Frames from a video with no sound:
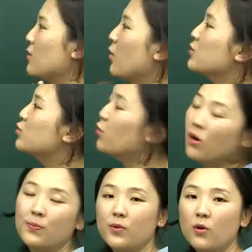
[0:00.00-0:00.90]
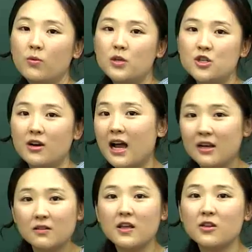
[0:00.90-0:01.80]
all doable with your
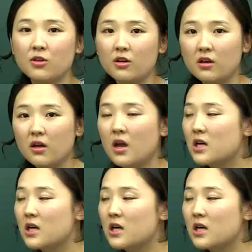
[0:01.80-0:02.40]
calculator.